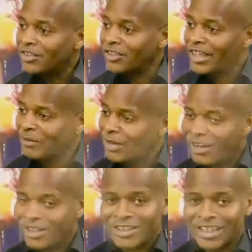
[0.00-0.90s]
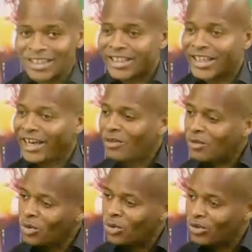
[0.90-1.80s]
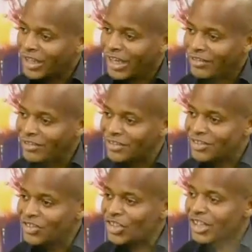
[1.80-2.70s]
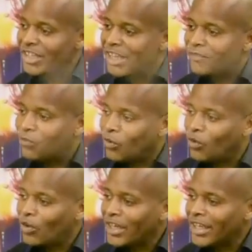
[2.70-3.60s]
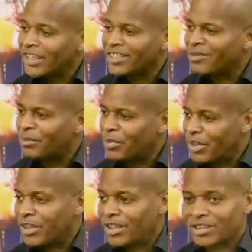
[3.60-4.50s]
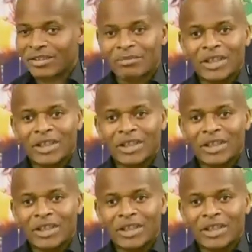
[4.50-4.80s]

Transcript: Not that we can't taste it now. Cool down so that therefore it doesn't burn us.